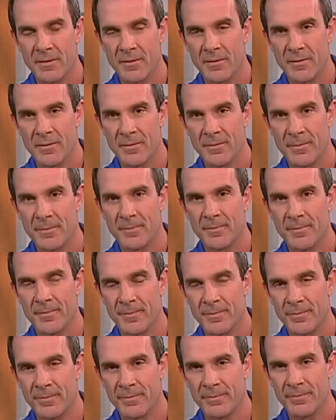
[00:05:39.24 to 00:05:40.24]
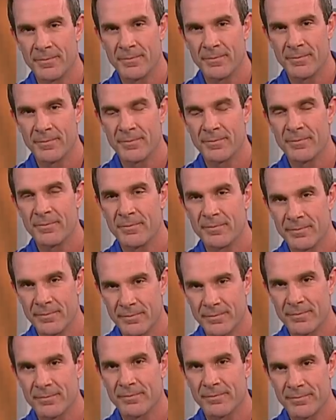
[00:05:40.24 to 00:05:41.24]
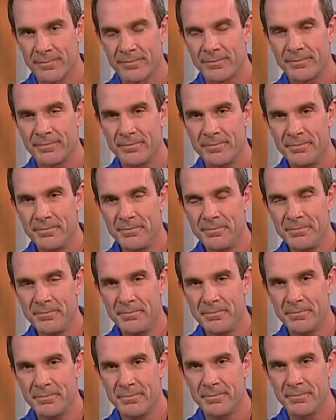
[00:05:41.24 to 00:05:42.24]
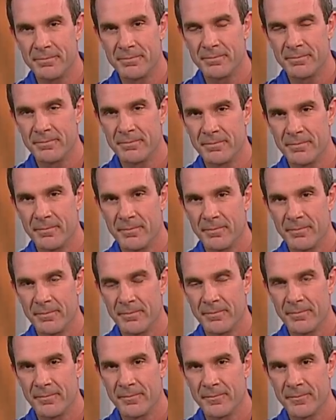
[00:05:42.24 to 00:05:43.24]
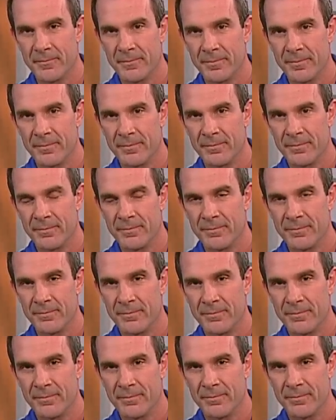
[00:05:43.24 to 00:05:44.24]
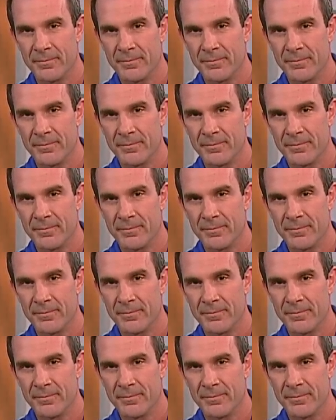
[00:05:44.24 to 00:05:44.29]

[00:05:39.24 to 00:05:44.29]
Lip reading: (not speaking)